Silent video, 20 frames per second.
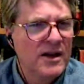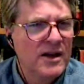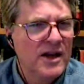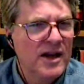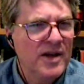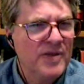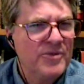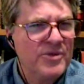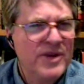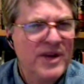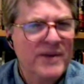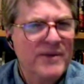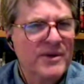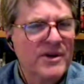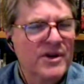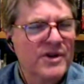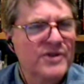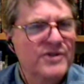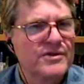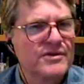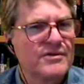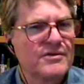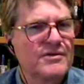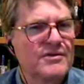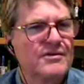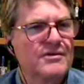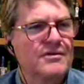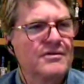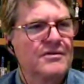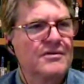And Bram goes,
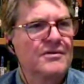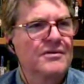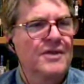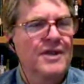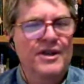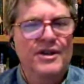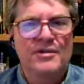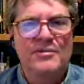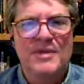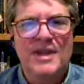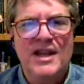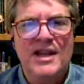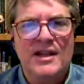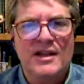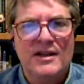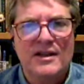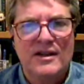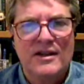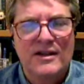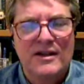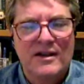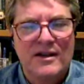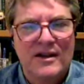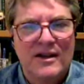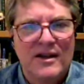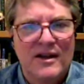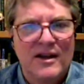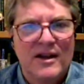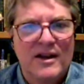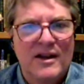"What do you mean?"
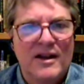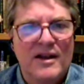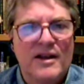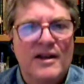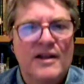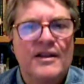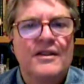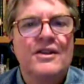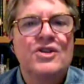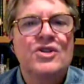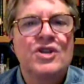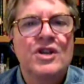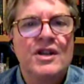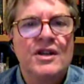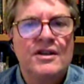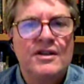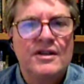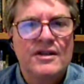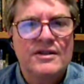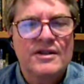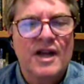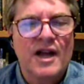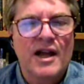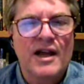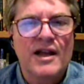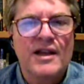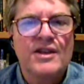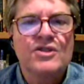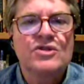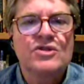sheet, he's high,
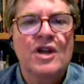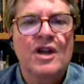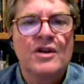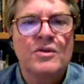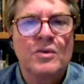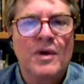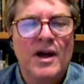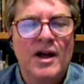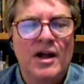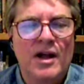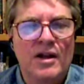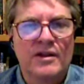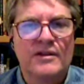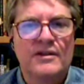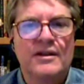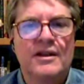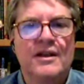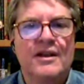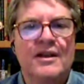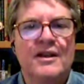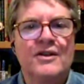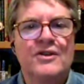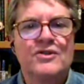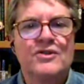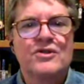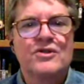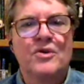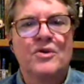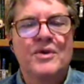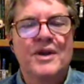he's not well.
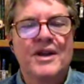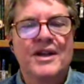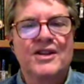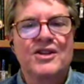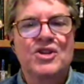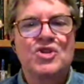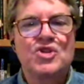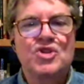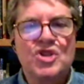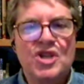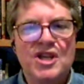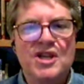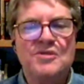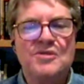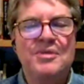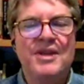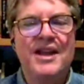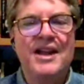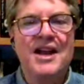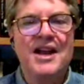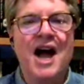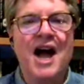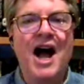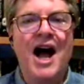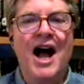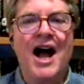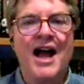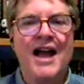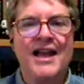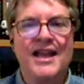The Rick, the sheet being
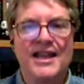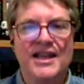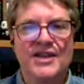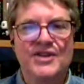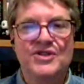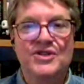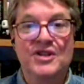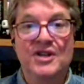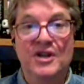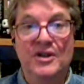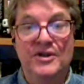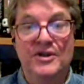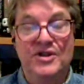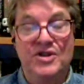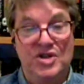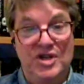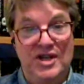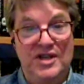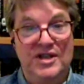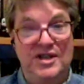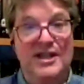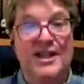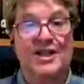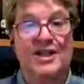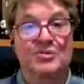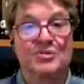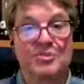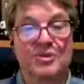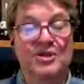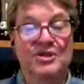high is, you know, the sheet that
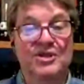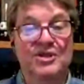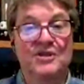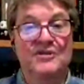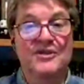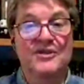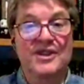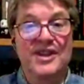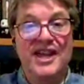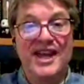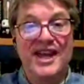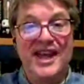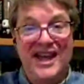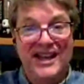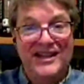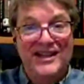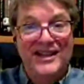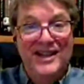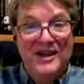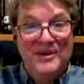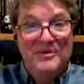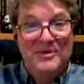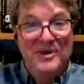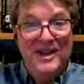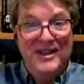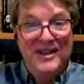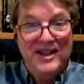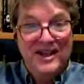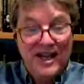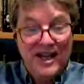gets pulled over the head
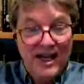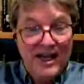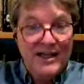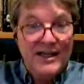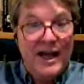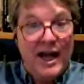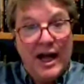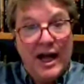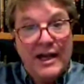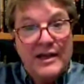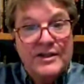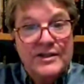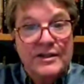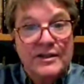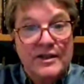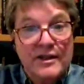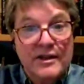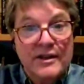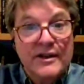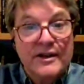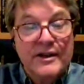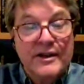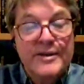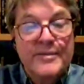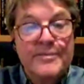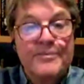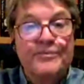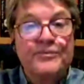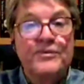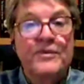and the guy dies. Mm.
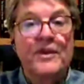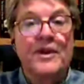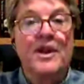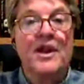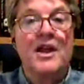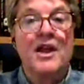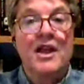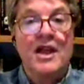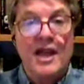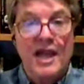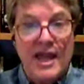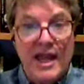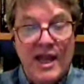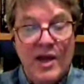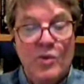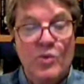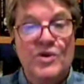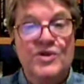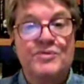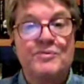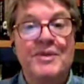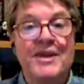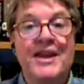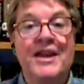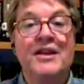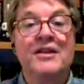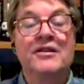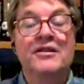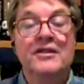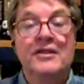It was
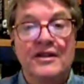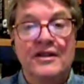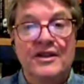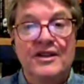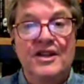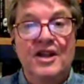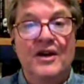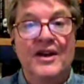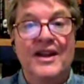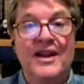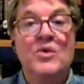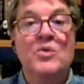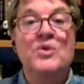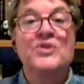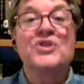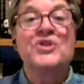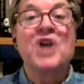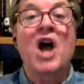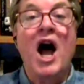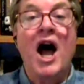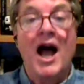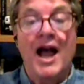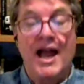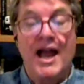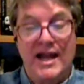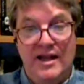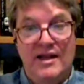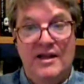being, you know, it was high.